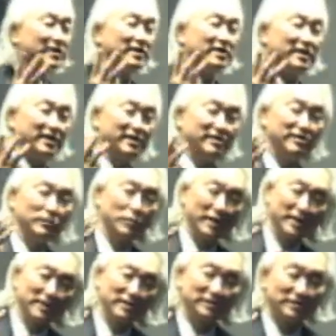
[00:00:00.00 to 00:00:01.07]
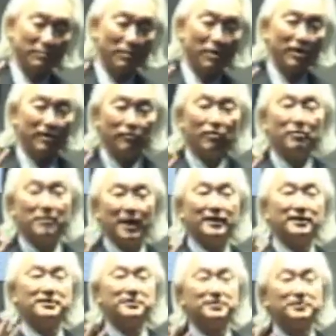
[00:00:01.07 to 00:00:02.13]
can deal with smart
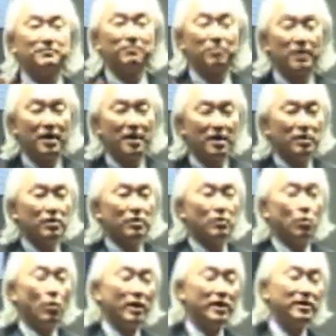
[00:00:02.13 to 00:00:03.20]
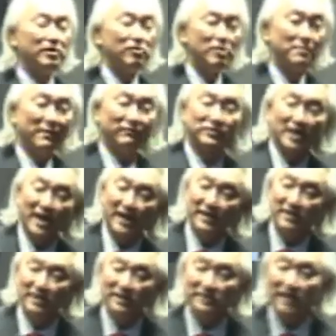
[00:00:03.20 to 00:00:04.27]
robots. One group of
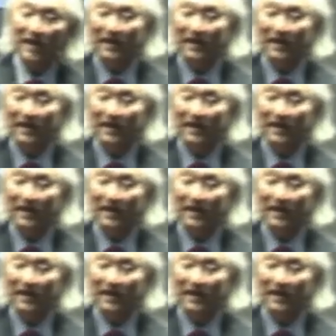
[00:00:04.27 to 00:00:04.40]
scientists